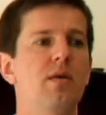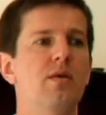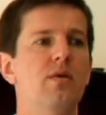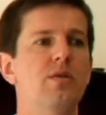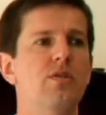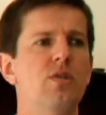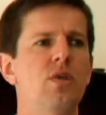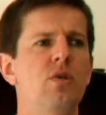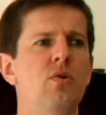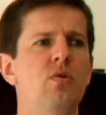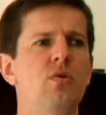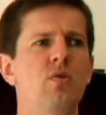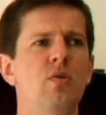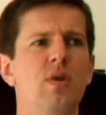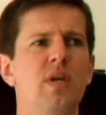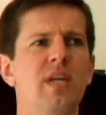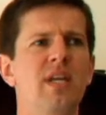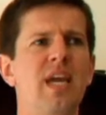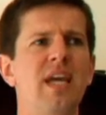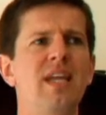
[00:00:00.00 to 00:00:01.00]
So
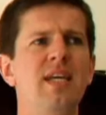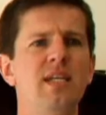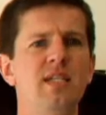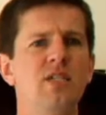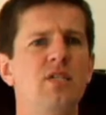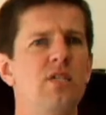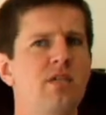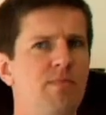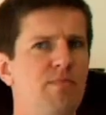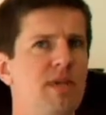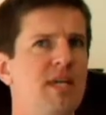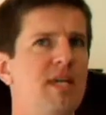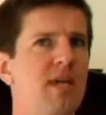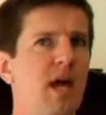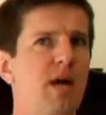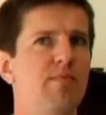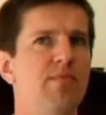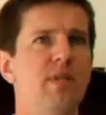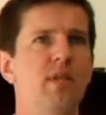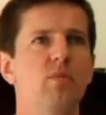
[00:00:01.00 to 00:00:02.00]
getting into the big
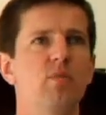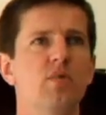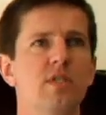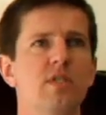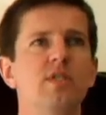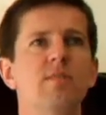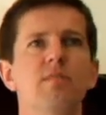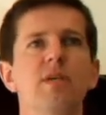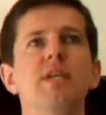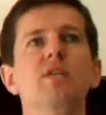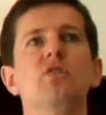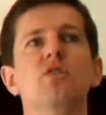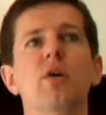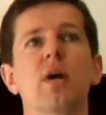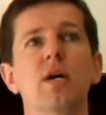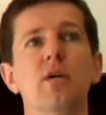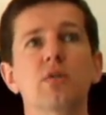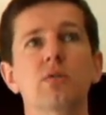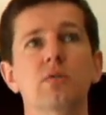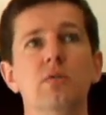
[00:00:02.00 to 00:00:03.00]
company was the big
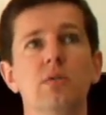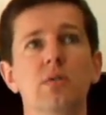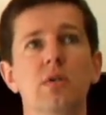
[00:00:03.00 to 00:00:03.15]
struggle.